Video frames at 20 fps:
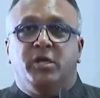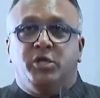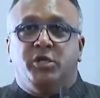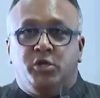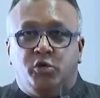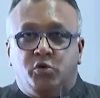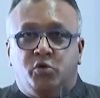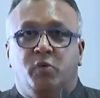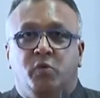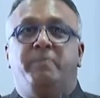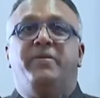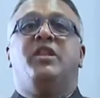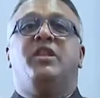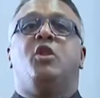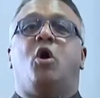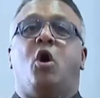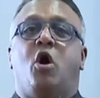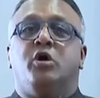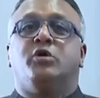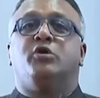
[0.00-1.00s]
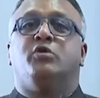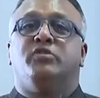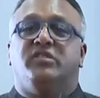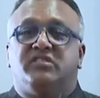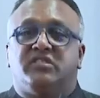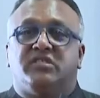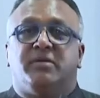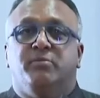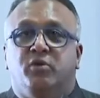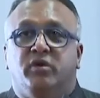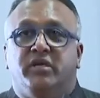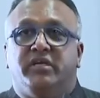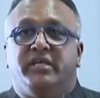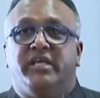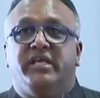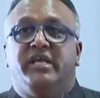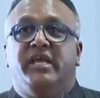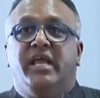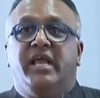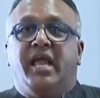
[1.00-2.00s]
You belong to this
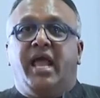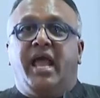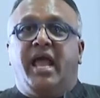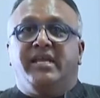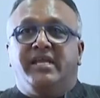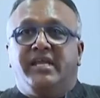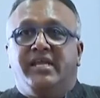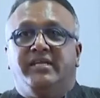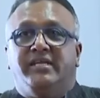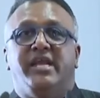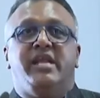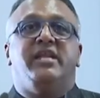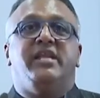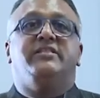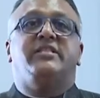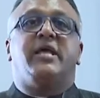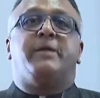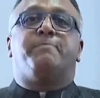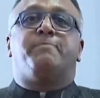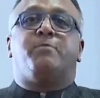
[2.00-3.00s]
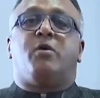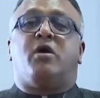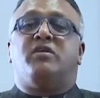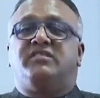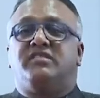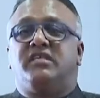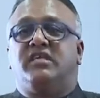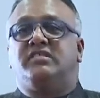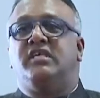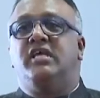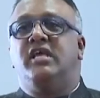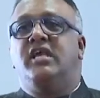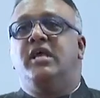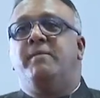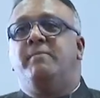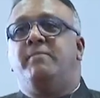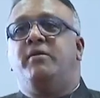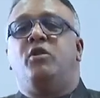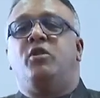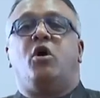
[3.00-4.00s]
community, and indeed in that process
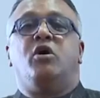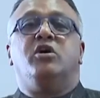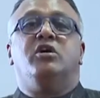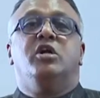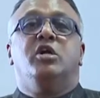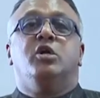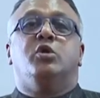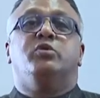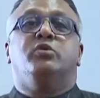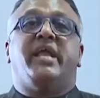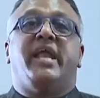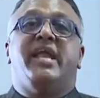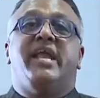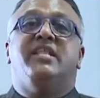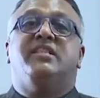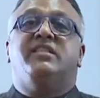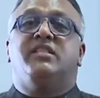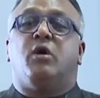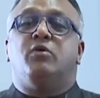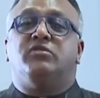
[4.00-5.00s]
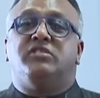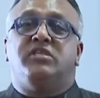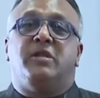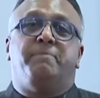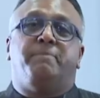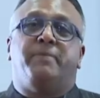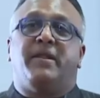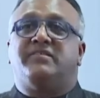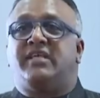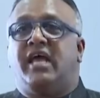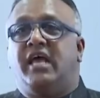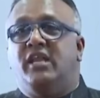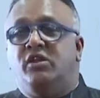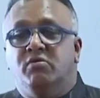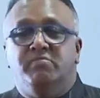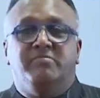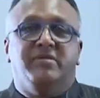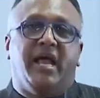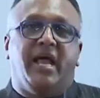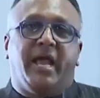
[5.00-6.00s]
belong to the 8,000 plus
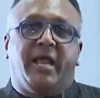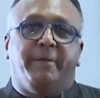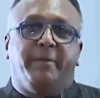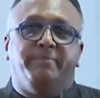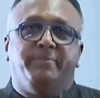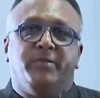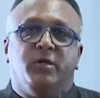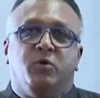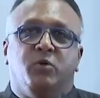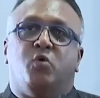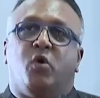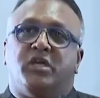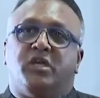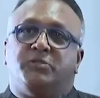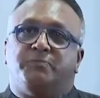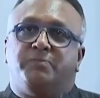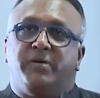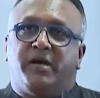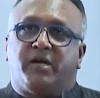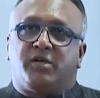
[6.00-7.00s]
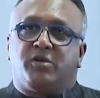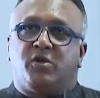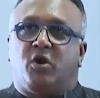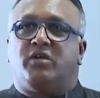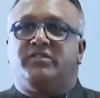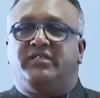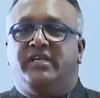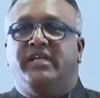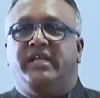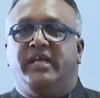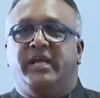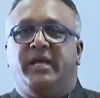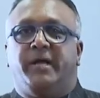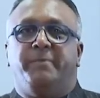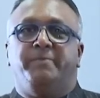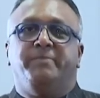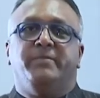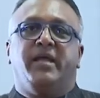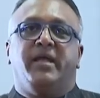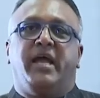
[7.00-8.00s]
alumni who are spread across
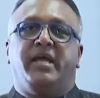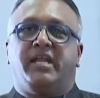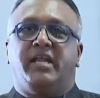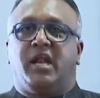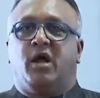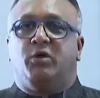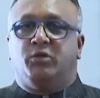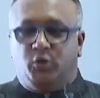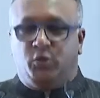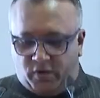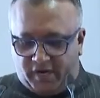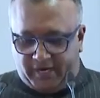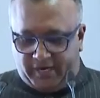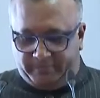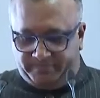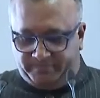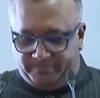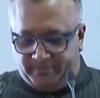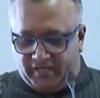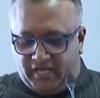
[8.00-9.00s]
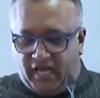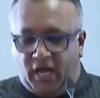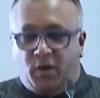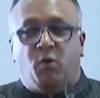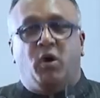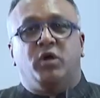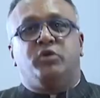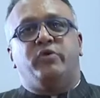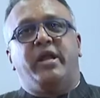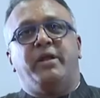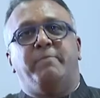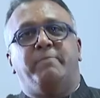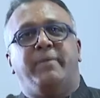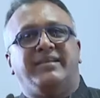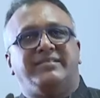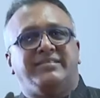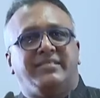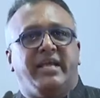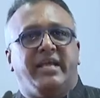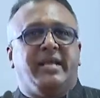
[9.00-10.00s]
India and around the world. I want to end by
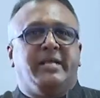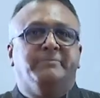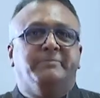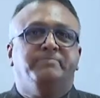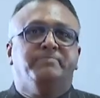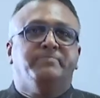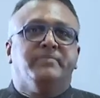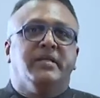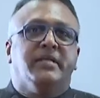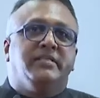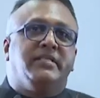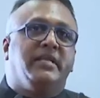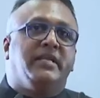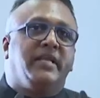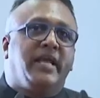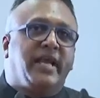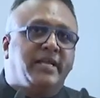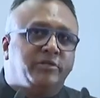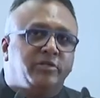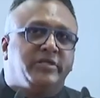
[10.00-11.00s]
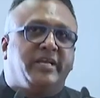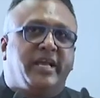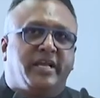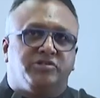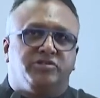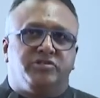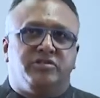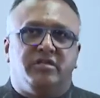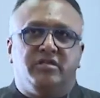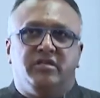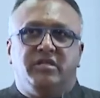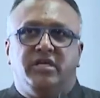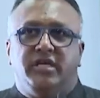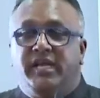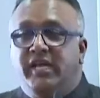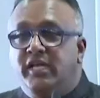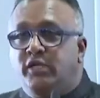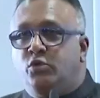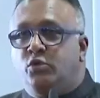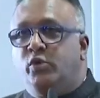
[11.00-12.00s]
saying that education,
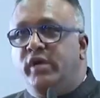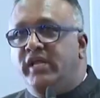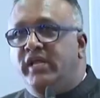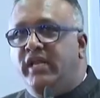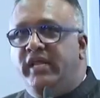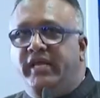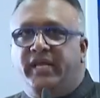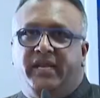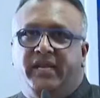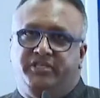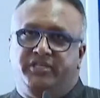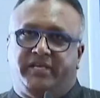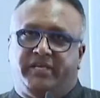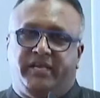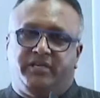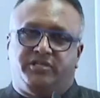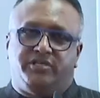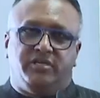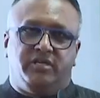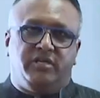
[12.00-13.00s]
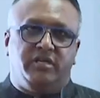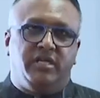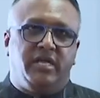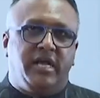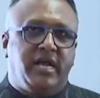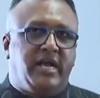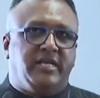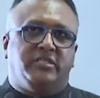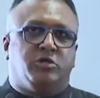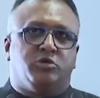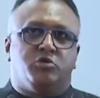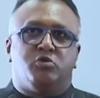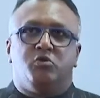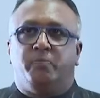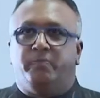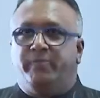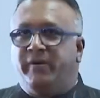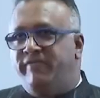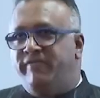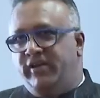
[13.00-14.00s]
including legal education, is a true
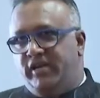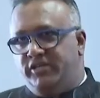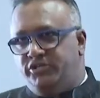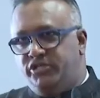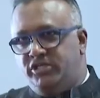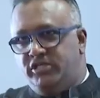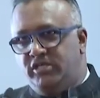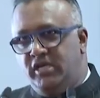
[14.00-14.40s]
privilege.